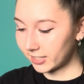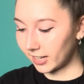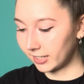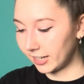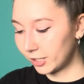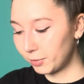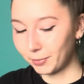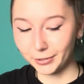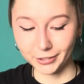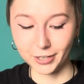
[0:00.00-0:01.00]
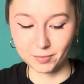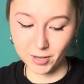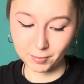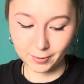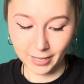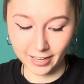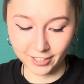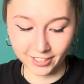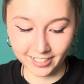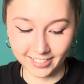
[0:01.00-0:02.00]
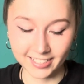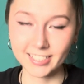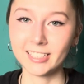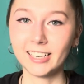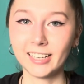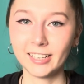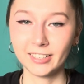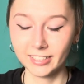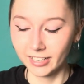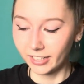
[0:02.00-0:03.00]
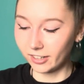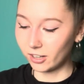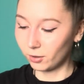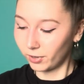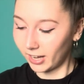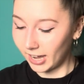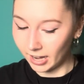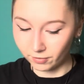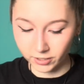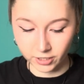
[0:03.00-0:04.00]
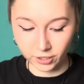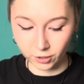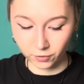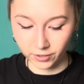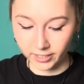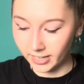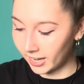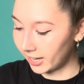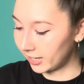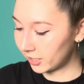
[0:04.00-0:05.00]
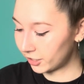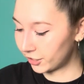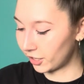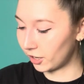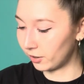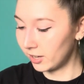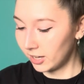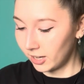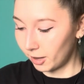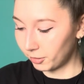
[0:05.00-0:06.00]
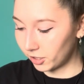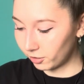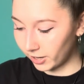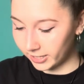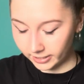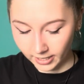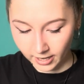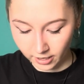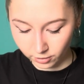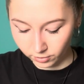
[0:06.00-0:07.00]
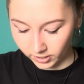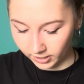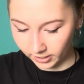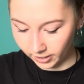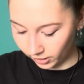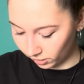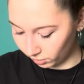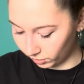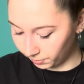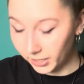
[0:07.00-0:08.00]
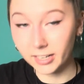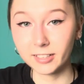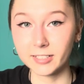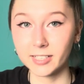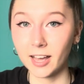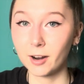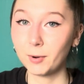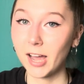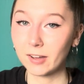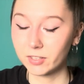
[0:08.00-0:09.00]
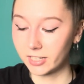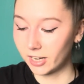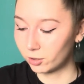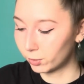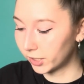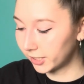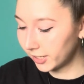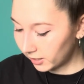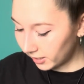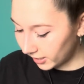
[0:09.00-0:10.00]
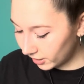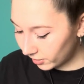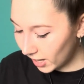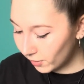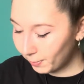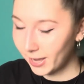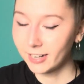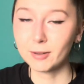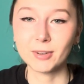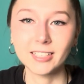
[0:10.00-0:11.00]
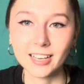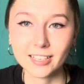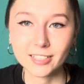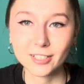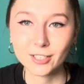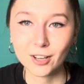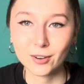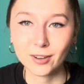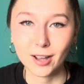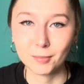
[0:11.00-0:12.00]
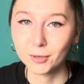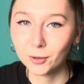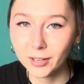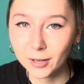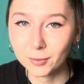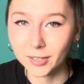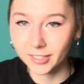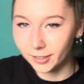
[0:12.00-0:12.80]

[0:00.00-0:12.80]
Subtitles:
I like to be able to look at my planner and see, what I have to do for the day. So I'm gonna write down those meetings that we have scheduled, and I don't have a pen at my desk, so I'm gonna go get one.